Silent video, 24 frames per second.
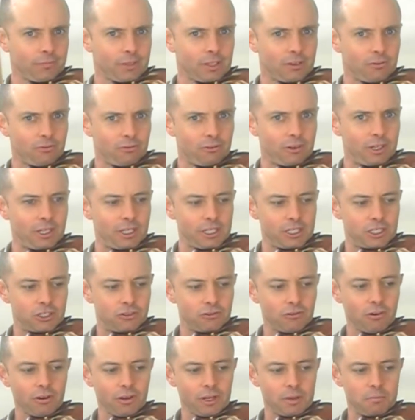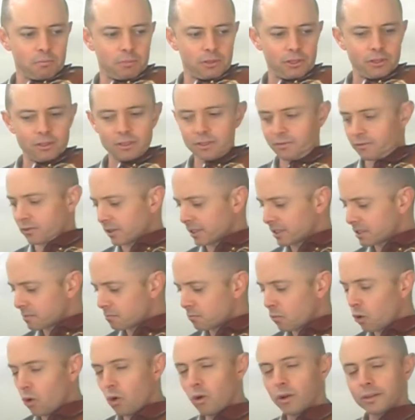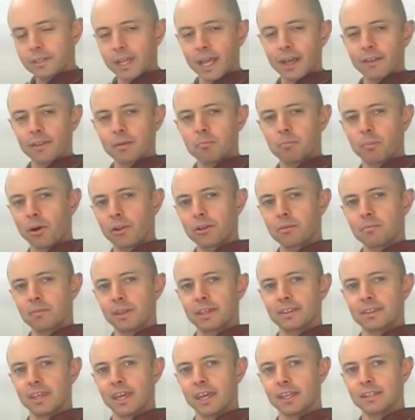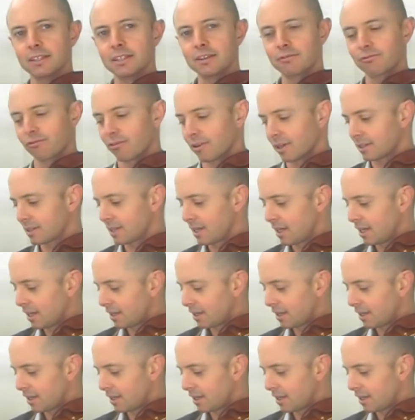Really strong and beautiful. It's more down the bottom that they're different.